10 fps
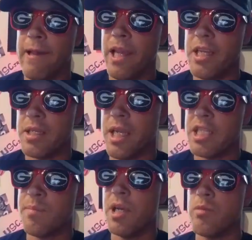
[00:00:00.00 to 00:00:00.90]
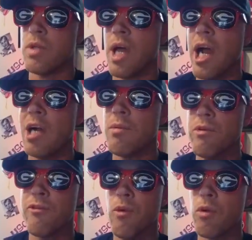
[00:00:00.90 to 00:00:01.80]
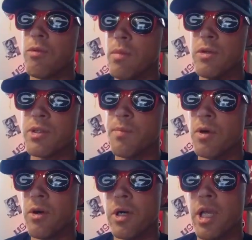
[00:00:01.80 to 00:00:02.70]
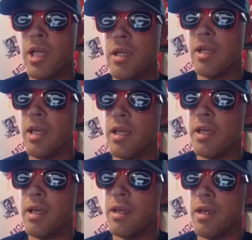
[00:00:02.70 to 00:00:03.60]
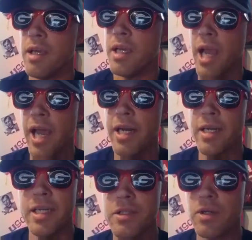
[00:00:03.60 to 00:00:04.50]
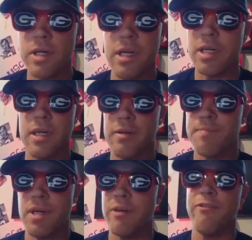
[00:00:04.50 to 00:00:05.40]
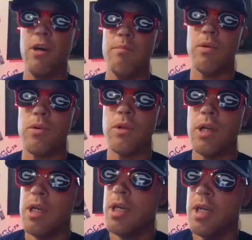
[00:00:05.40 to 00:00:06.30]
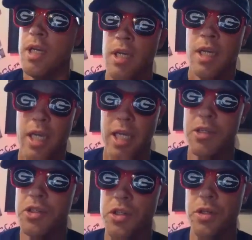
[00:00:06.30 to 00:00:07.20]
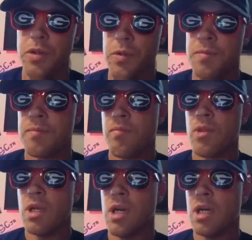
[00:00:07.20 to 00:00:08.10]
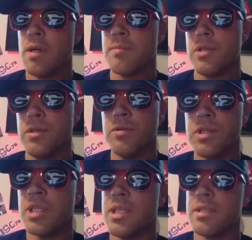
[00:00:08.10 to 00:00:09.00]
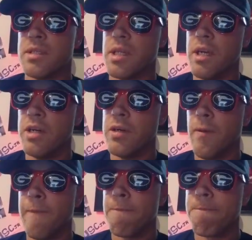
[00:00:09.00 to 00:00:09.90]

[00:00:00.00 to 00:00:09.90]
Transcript: He's been reliable for the most part. He had a fumble issue 2 seasons ago,